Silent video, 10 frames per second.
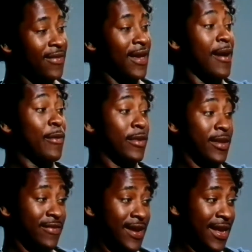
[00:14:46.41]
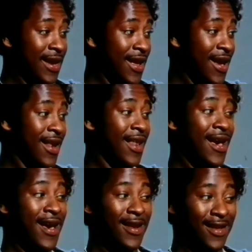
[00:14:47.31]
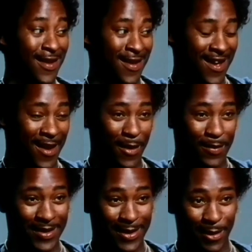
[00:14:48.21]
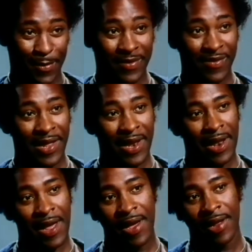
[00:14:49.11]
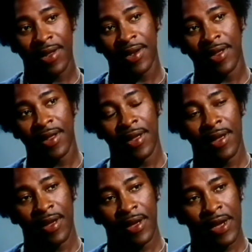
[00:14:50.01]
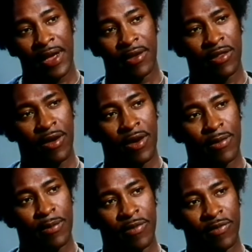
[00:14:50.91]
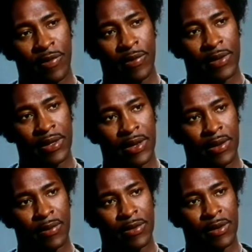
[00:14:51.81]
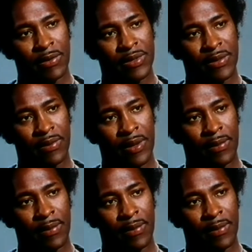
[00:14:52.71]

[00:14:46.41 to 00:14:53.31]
I'm really finding out I got a lot of hang-ups in terms of in that line that I hadn't thought of before, in terms of,